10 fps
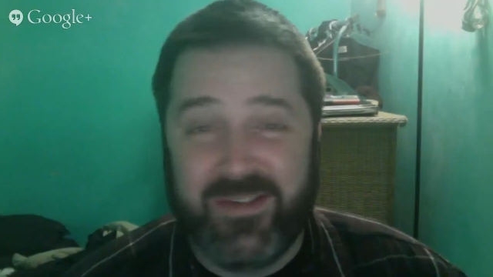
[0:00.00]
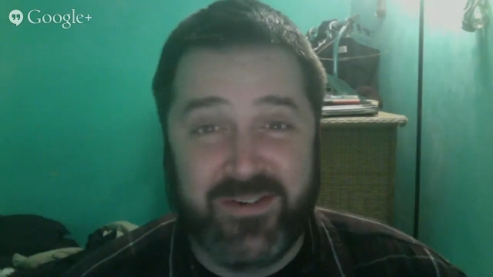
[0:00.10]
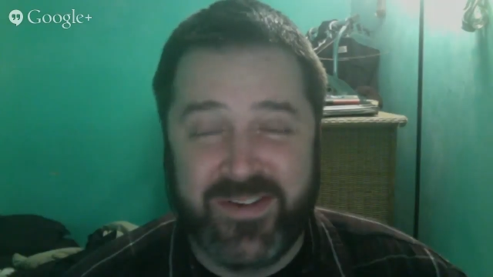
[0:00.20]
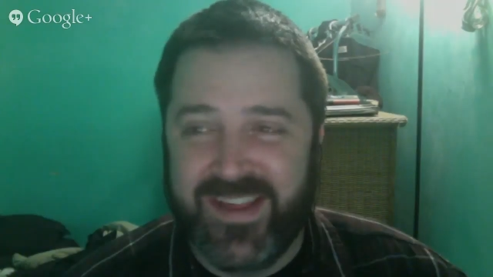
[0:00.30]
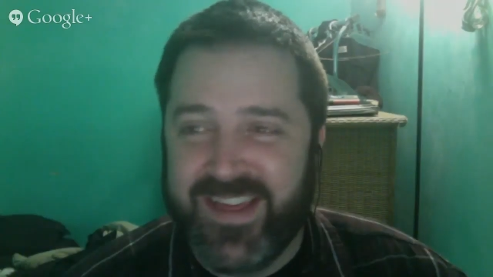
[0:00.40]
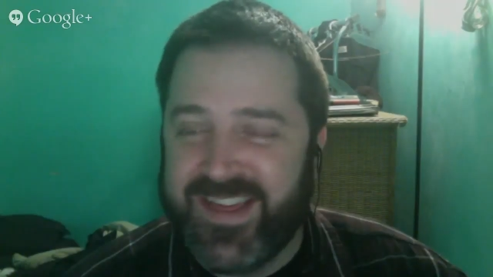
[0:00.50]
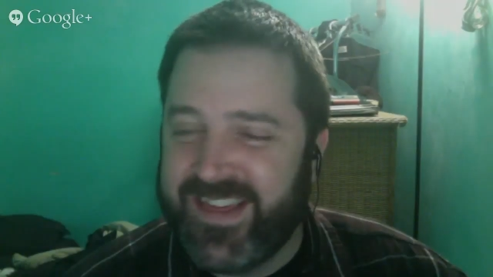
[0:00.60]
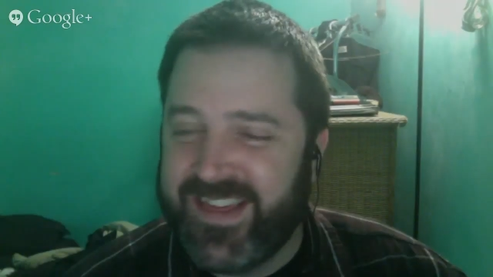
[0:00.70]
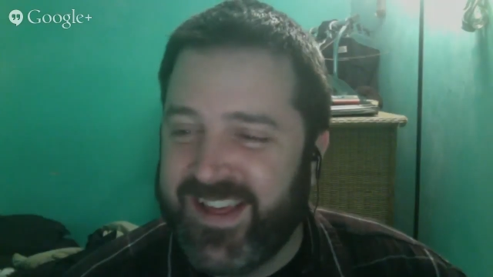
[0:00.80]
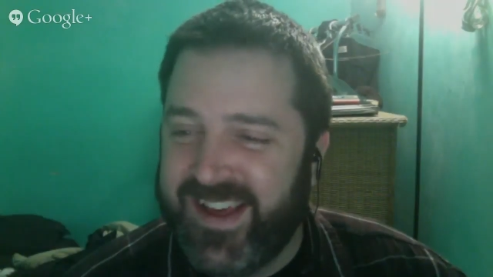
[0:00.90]
doing this.
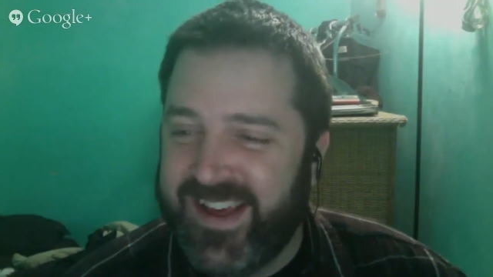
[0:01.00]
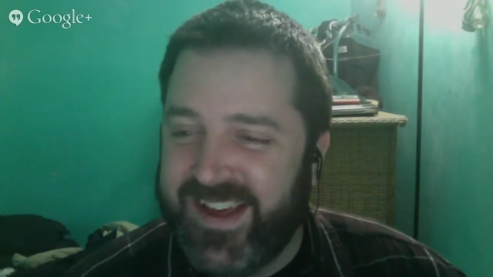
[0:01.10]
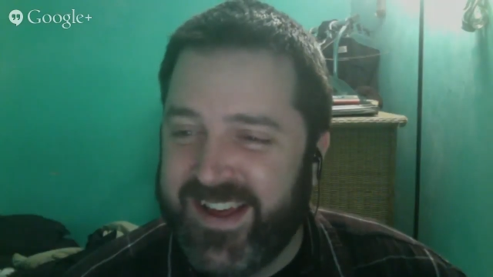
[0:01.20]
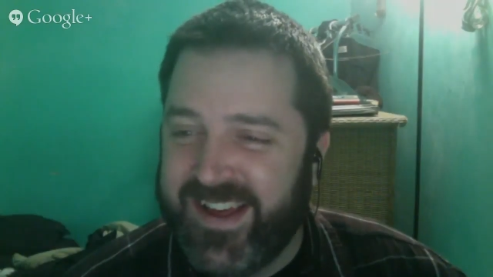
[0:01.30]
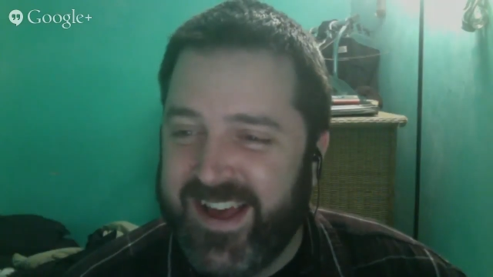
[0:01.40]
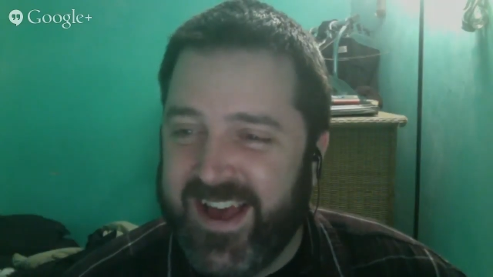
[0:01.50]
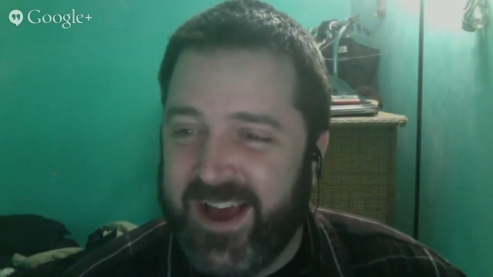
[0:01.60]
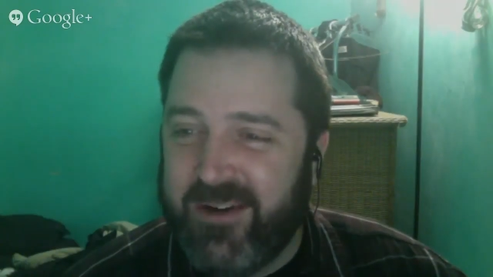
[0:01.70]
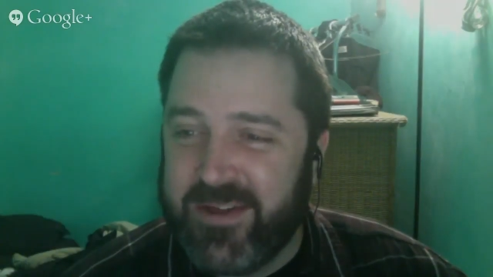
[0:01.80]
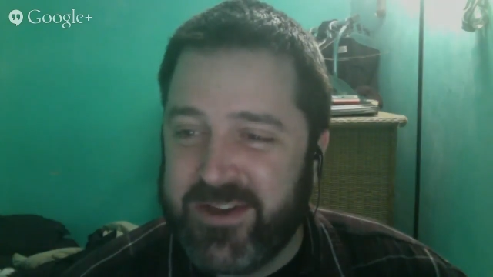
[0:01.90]
Uh,
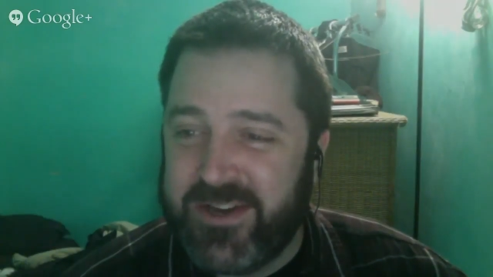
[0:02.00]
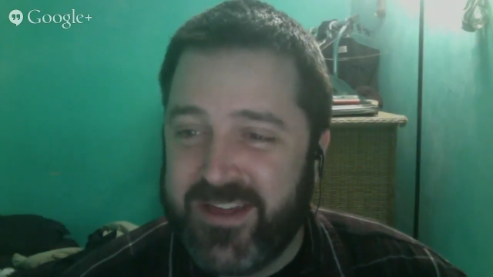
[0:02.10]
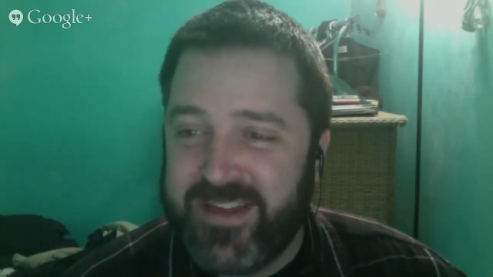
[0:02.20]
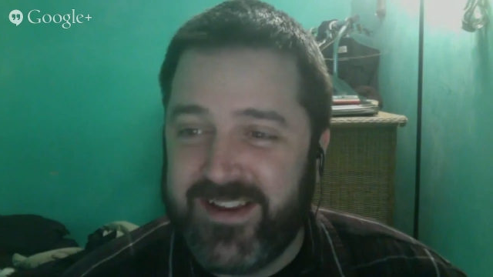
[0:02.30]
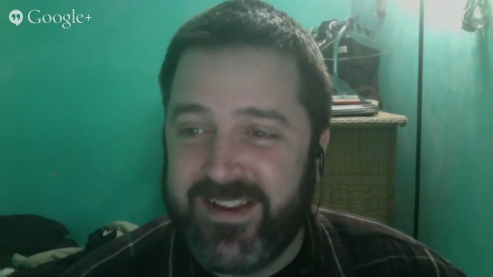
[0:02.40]
our suggestion,